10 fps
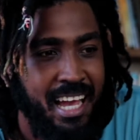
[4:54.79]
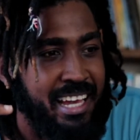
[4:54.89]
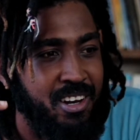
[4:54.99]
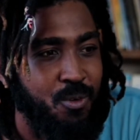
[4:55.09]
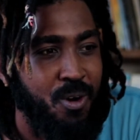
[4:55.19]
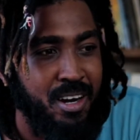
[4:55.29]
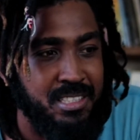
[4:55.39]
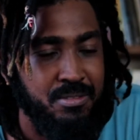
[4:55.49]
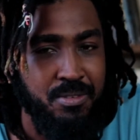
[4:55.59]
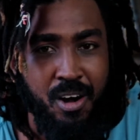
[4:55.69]
hike a
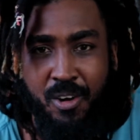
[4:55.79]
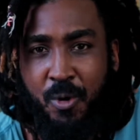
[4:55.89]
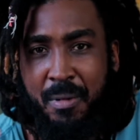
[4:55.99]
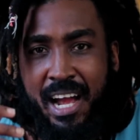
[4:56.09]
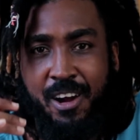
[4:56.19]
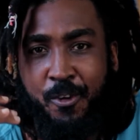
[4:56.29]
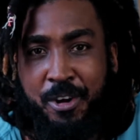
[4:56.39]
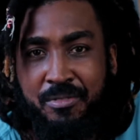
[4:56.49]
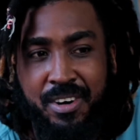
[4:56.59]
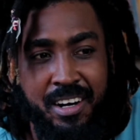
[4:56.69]
waterfall, go by a
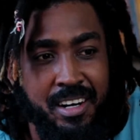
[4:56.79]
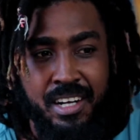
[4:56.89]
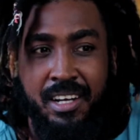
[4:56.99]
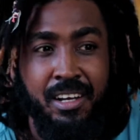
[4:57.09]
river,